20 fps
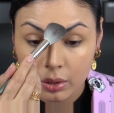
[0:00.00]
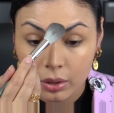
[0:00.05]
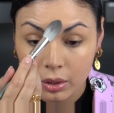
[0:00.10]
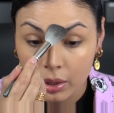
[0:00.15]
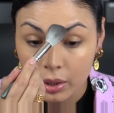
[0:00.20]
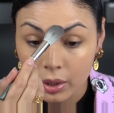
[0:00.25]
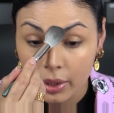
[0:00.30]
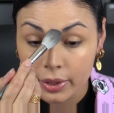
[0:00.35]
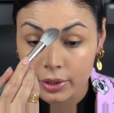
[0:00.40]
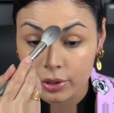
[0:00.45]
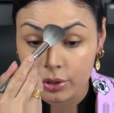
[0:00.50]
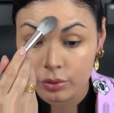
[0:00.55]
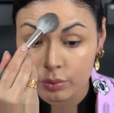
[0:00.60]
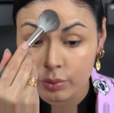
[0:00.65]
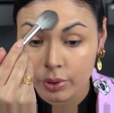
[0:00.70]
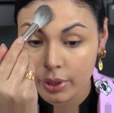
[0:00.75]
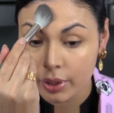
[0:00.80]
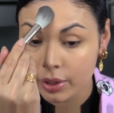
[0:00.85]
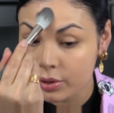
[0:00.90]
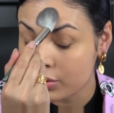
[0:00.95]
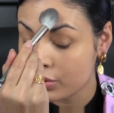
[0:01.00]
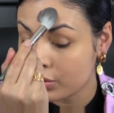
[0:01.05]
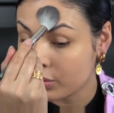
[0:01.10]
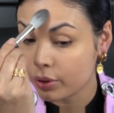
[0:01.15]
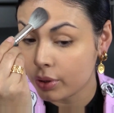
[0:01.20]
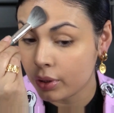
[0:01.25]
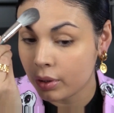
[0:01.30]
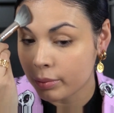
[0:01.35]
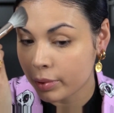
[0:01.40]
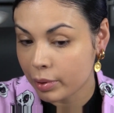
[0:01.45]
I just want to
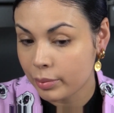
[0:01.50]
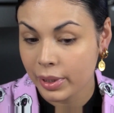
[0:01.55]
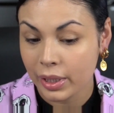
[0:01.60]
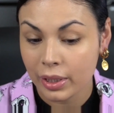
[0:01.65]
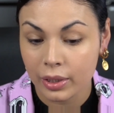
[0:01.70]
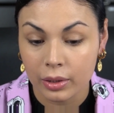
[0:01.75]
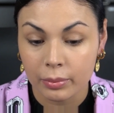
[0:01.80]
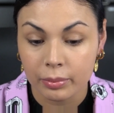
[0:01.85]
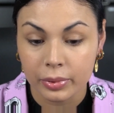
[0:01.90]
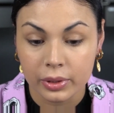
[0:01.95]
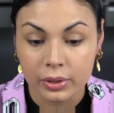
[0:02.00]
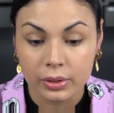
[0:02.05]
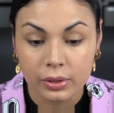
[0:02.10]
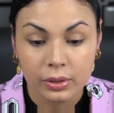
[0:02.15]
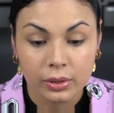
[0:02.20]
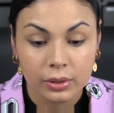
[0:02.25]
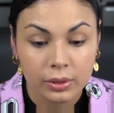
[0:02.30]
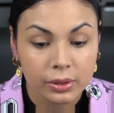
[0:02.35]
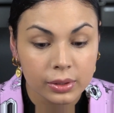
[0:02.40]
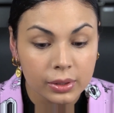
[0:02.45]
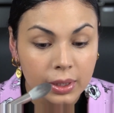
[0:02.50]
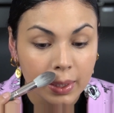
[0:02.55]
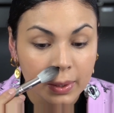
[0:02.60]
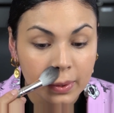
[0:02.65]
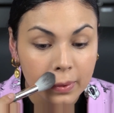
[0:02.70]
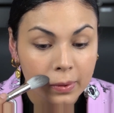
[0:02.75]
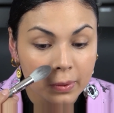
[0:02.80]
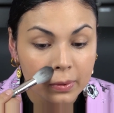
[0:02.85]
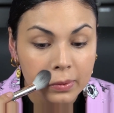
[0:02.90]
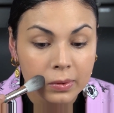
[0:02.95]
ensure that my makeup is
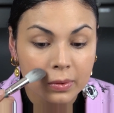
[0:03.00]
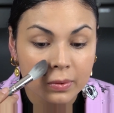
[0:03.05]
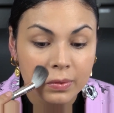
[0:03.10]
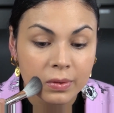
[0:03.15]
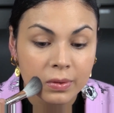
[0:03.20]
staying.